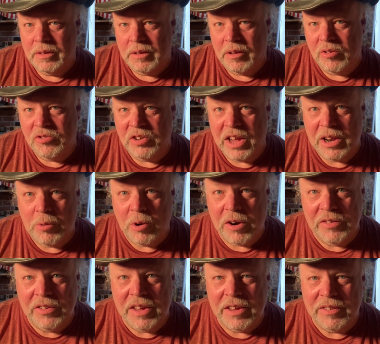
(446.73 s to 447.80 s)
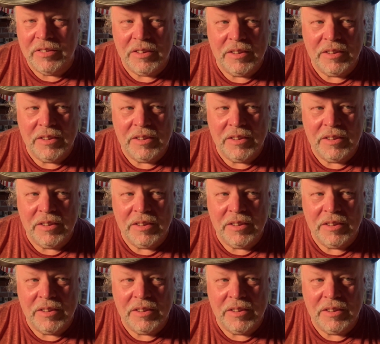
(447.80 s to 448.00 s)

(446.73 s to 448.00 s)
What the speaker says: on January 6th.